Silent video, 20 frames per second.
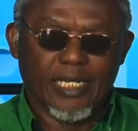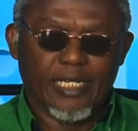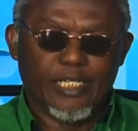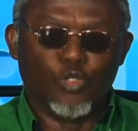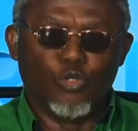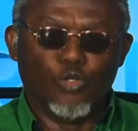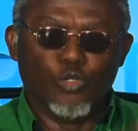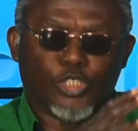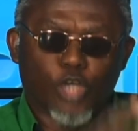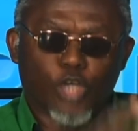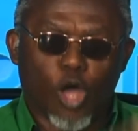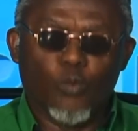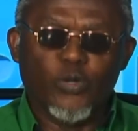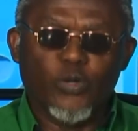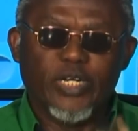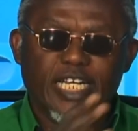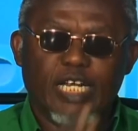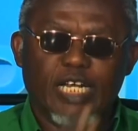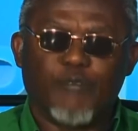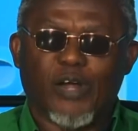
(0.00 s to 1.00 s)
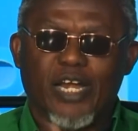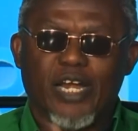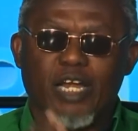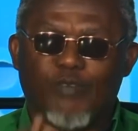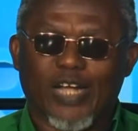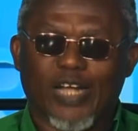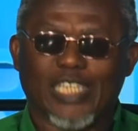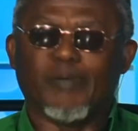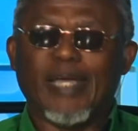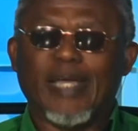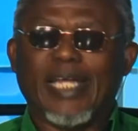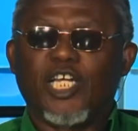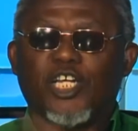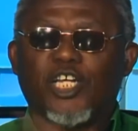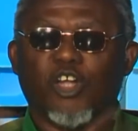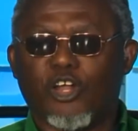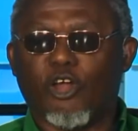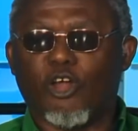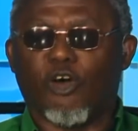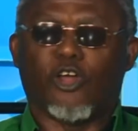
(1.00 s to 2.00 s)
Do you sure we need foreign investment in
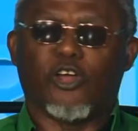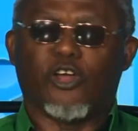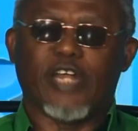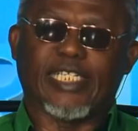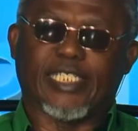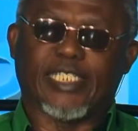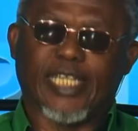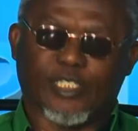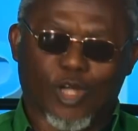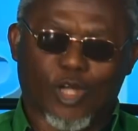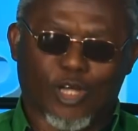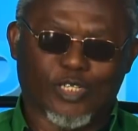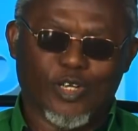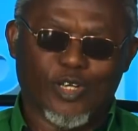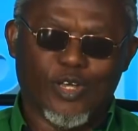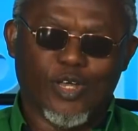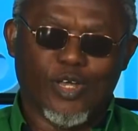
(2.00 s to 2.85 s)
all, all other sectors?